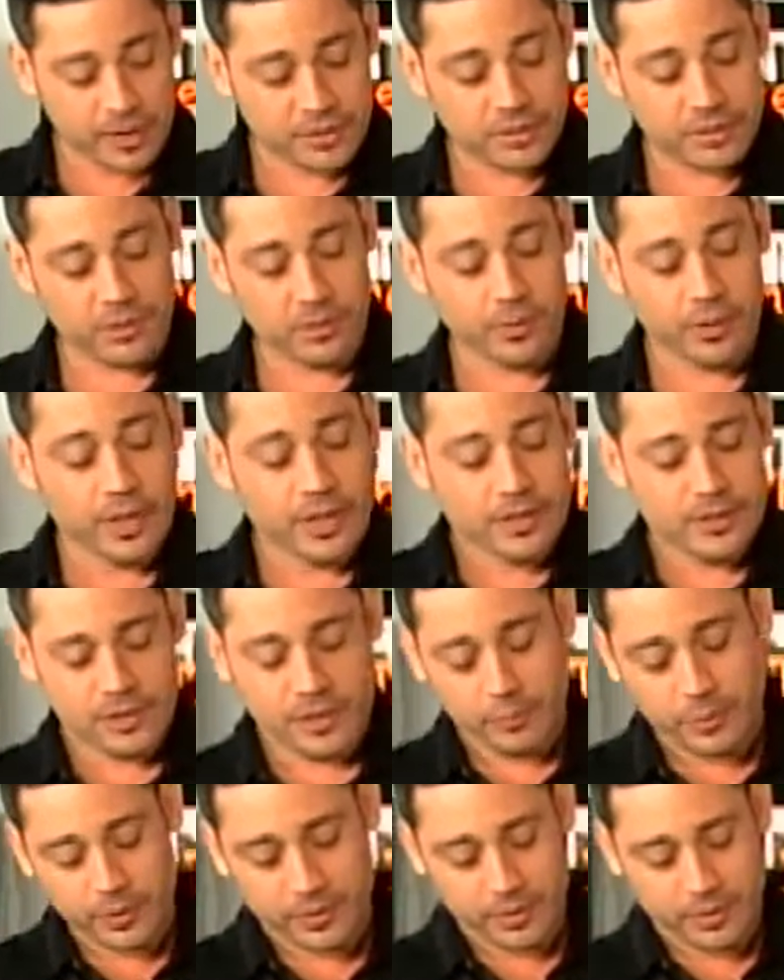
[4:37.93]
So
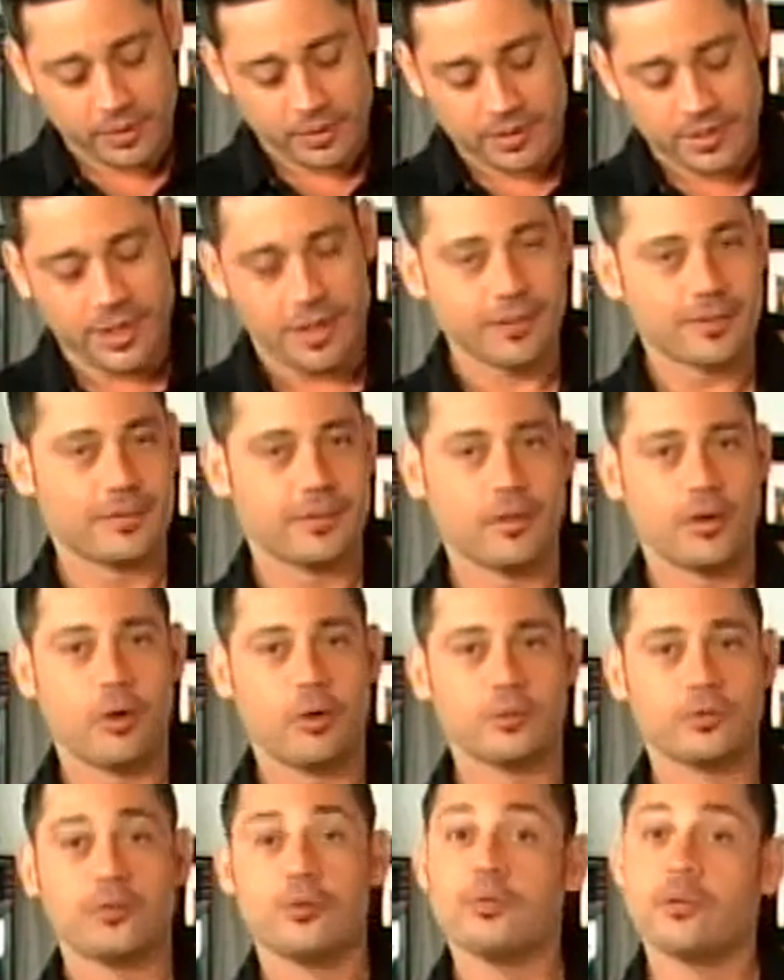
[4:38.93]
someone turned us on to the
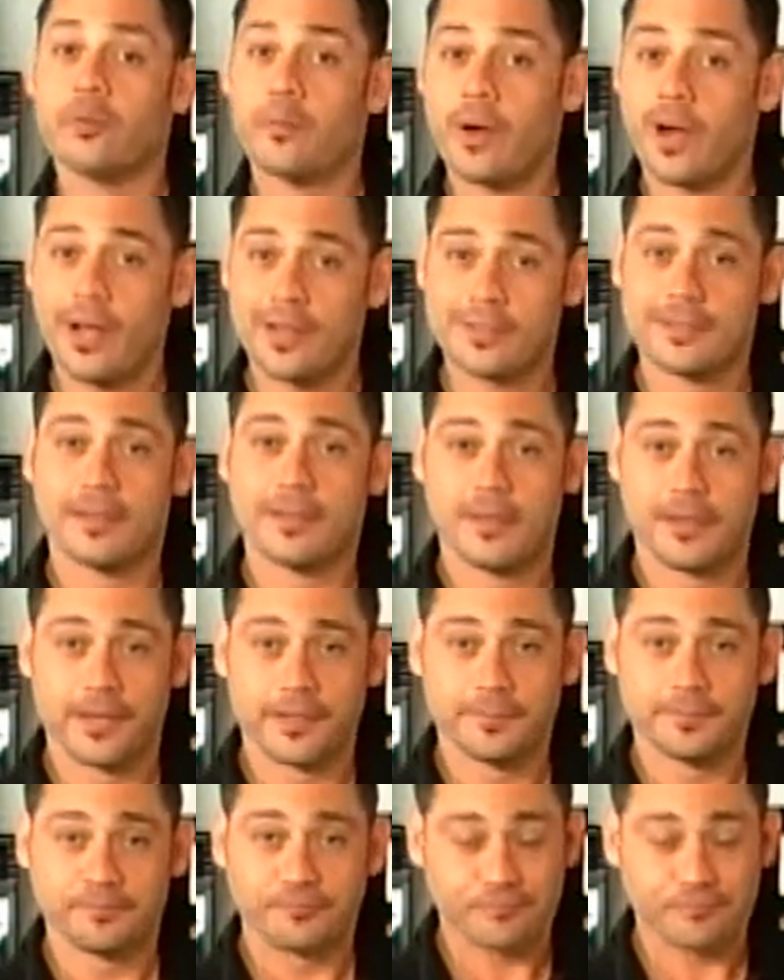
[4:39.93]
whole tuna pasta thing.